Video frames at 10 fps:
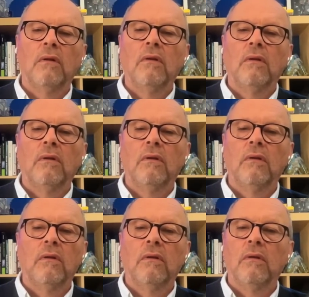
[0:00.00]

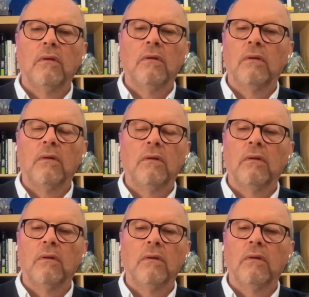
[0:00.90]

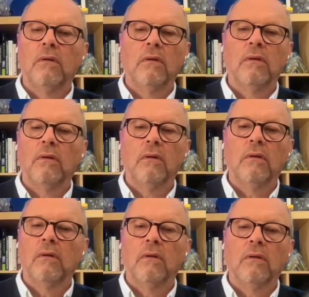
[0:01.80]

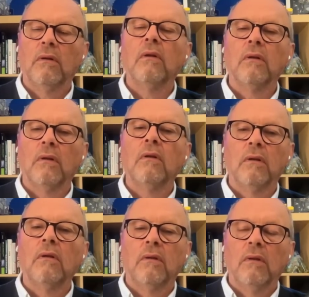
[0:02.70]

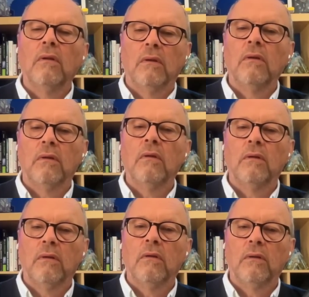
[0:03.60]

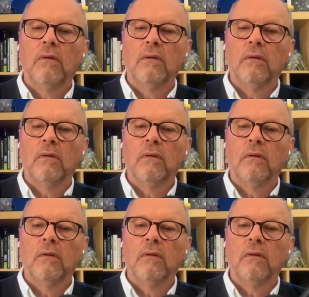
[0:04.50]
(not speaking)